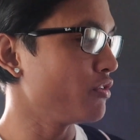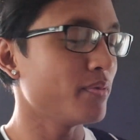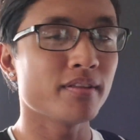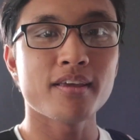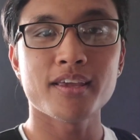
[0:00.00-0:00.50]
We've
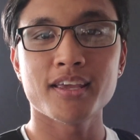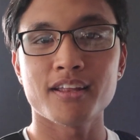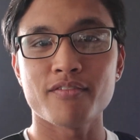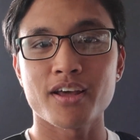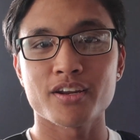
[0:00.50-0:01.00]
been taking
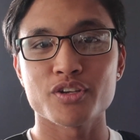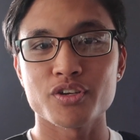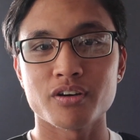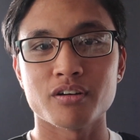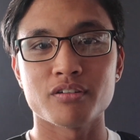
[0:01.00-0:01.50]
advantage
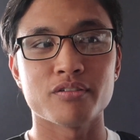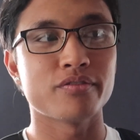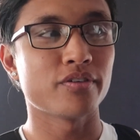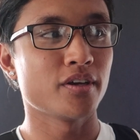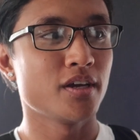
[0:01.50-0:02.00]

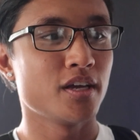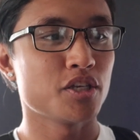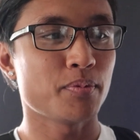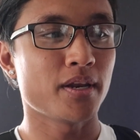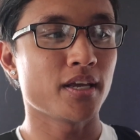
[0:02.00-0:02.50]
of
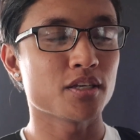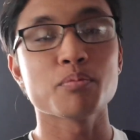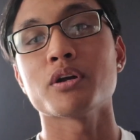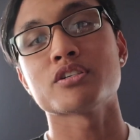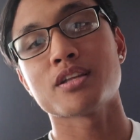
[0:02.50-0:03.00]
spending as
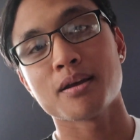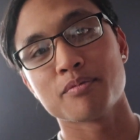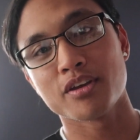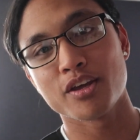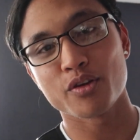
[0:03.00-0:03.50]
much time
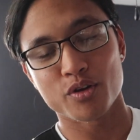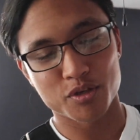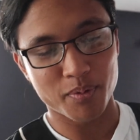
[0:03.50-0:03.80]
together as